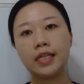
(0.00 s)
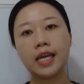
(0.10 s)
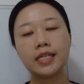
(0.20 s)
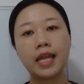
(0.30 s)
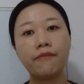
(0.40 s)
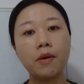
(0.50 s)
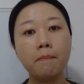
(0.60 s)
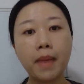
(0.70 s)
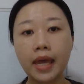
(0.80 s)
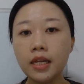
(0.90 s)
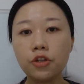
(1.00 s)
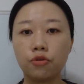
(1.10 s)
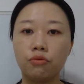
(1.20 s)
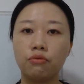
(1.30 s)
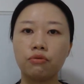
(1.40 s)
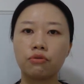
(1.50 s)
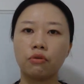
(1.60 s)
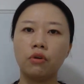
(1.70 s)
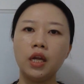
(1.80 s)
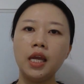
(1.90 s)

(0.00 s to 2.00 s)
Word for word: He has never managed to do so.